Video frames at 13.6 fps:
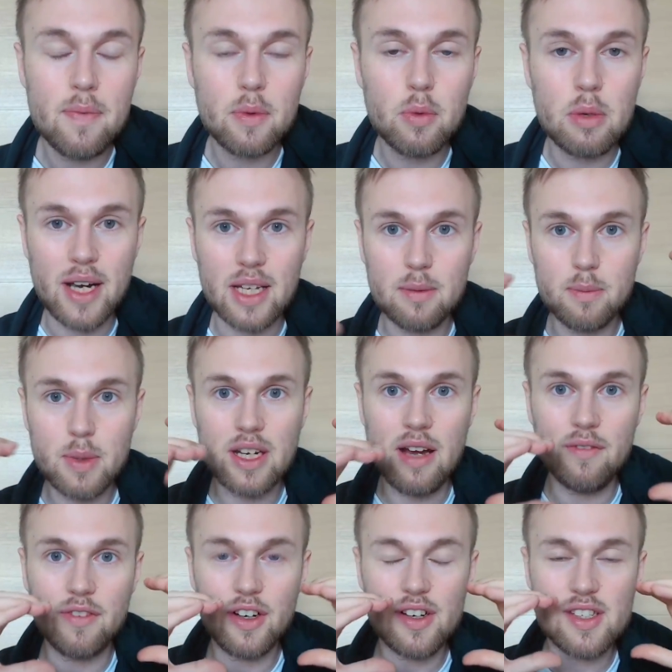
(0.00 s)
we might
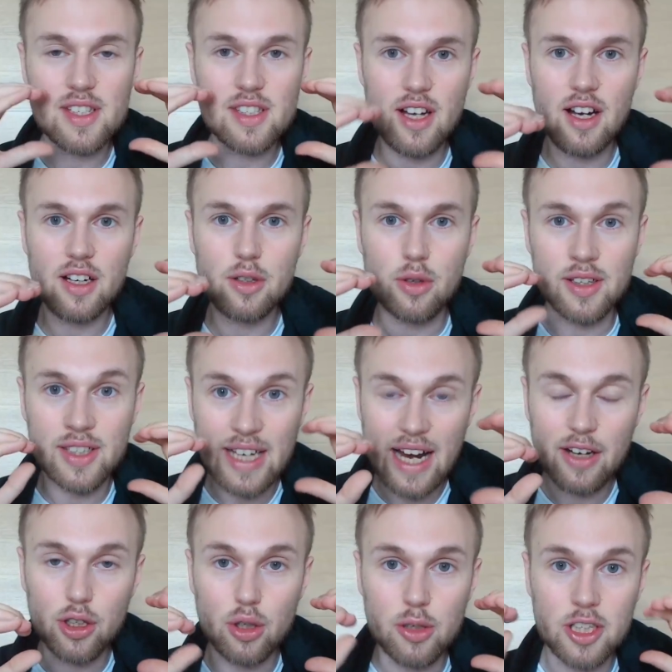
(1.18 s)
become very stuck or narrow